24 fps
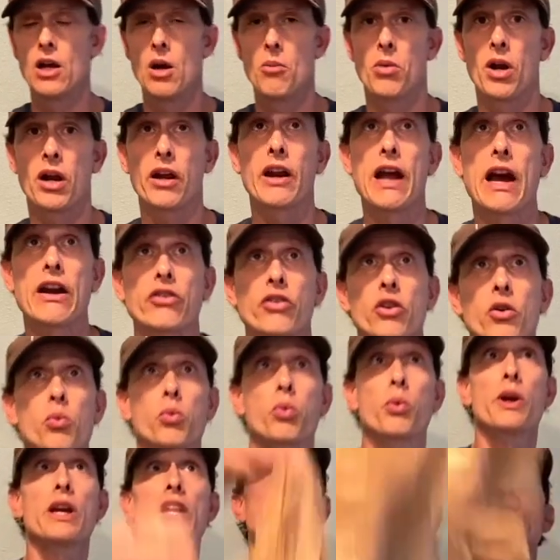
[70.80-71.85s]
I'm gonna actually
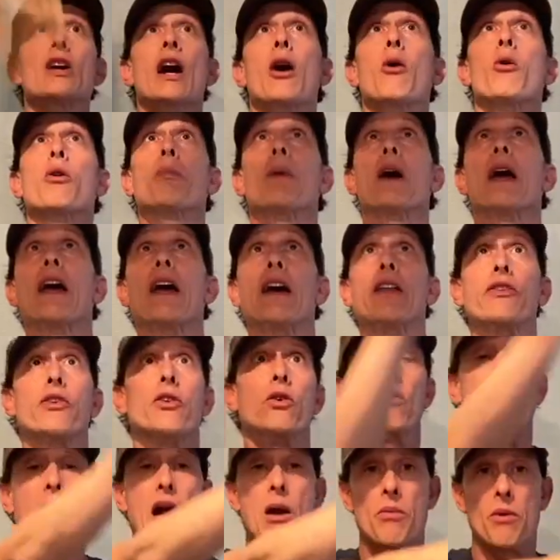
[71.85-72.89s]
reach out with my hands and
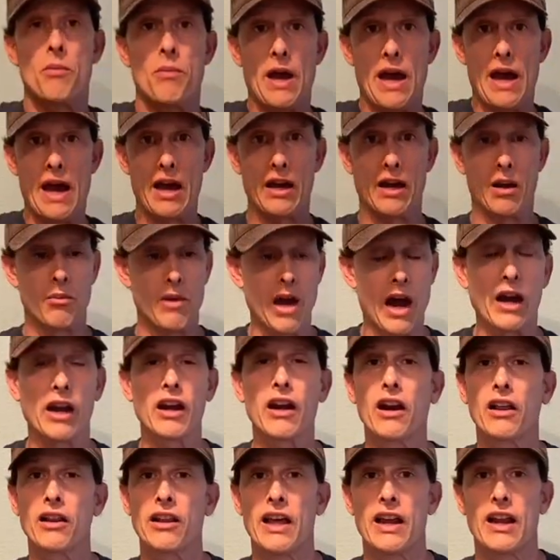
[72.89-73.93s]
grab the bag. I'm not
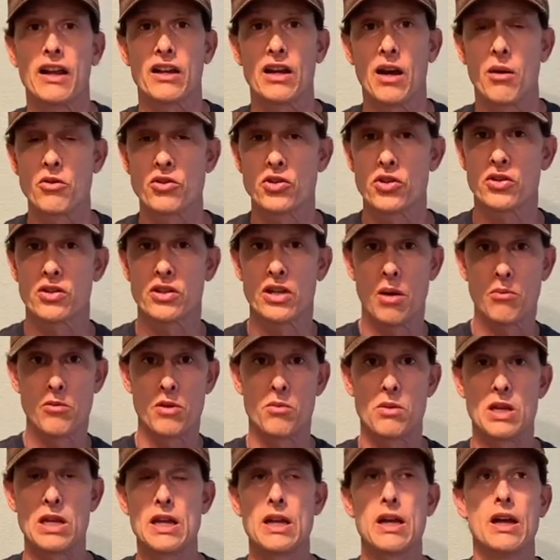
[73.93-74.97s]
gonna let it just come to
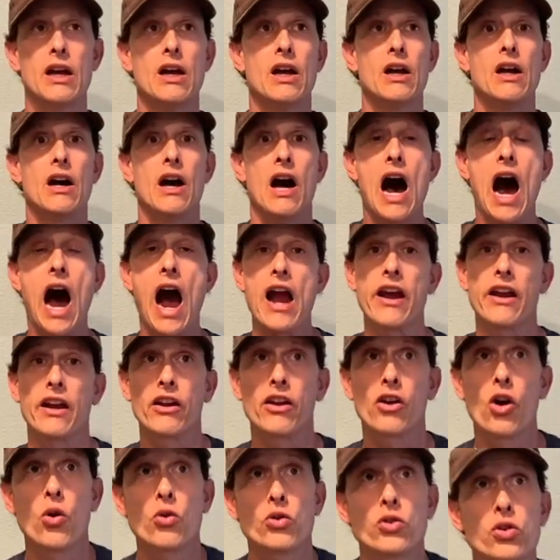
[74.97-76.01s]
me. I'm gonna
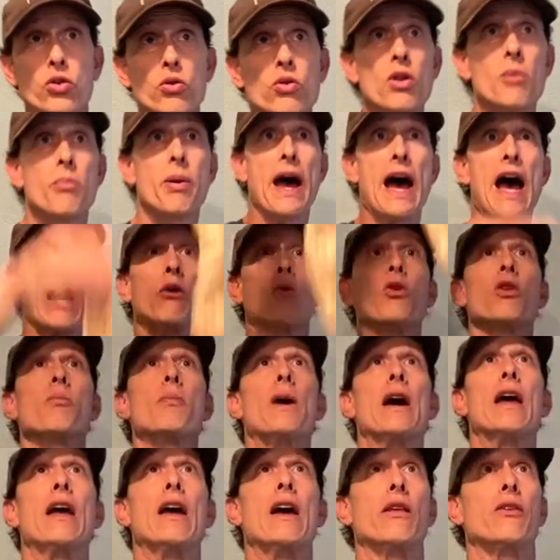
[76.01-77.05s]
go to the bag with
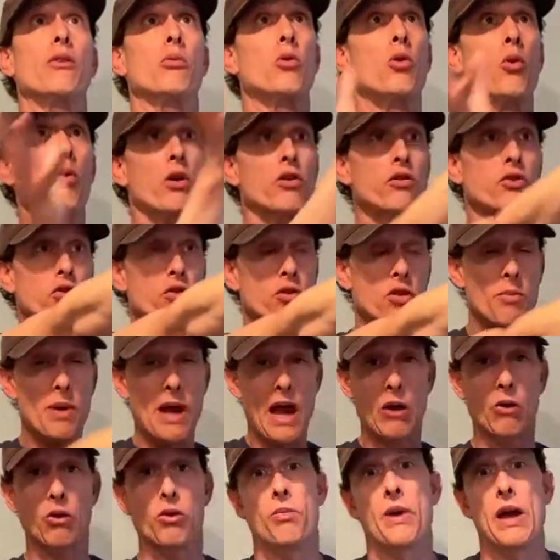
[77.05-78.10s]
my hands. I'm going to the
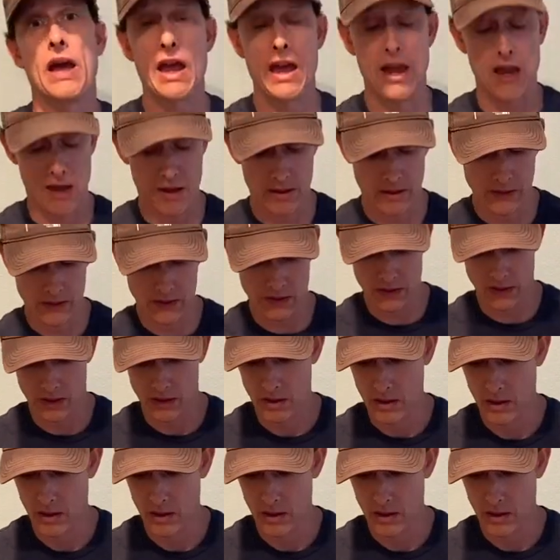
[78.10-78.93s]
bag with my hands,